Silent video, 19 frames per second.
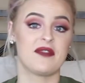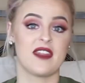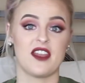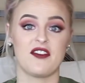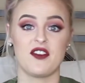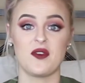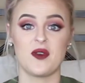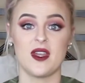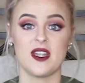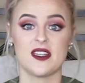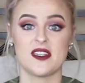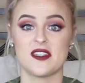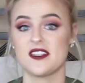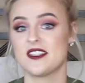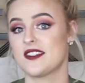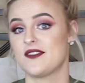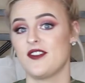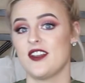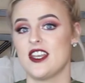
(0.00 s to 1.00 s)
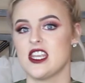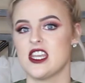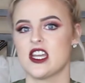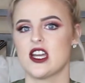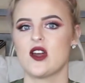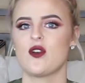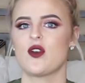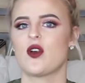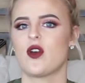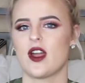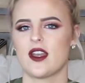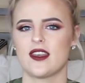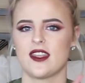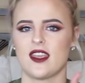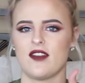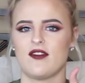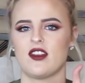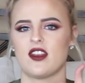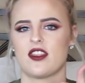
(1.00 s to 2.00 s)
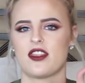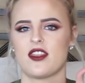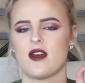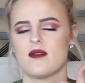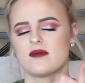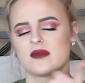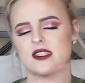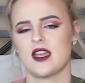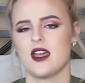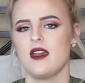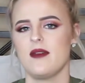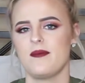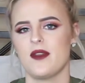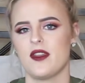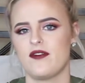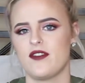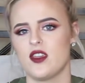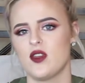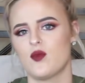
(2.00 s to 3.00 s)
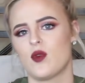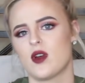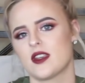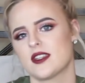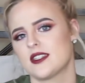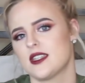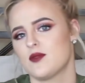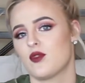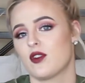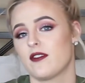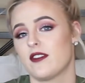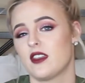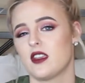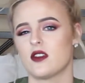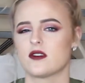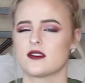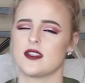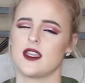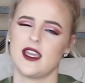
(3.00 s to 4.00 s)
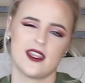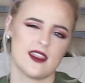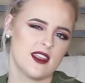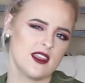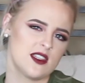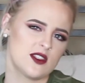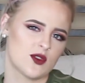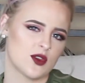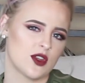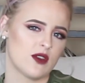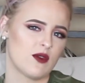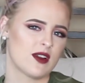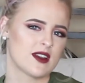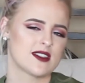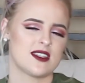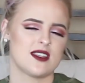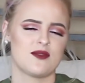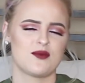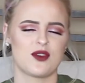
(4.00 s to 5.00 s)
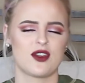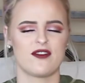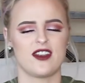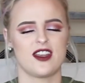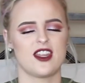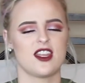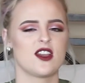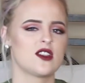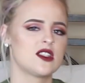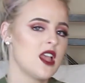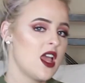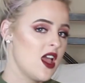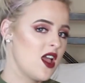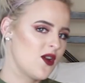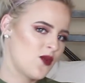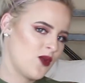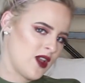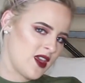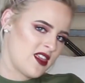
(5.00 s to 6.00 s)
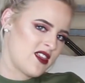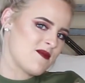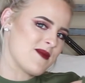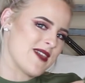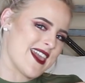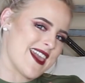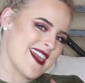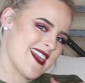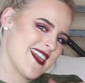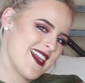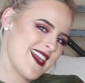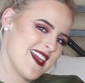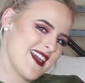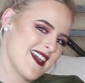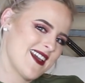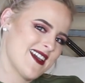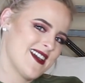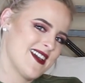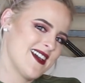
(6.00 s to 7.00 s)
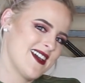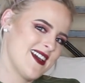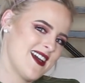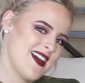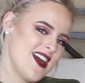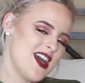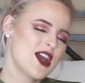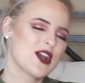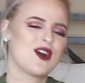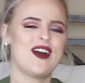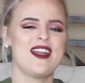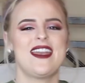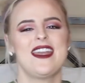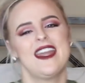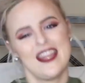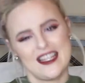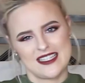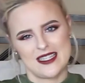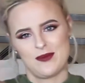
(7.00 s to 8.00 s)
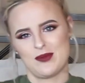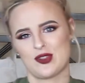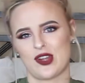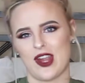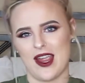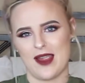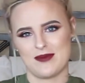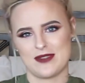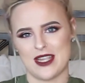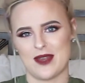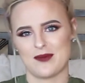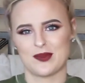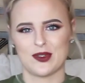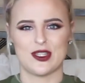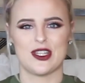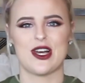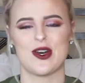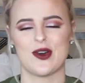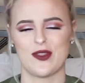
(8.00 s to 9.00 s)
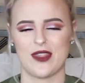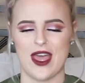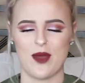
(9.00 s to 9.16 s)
If you liked this video, go ahead and give it a thumbs up. If you want to see more videos like this, or you want to see more videos with me, go ahead and hit subscribe down below.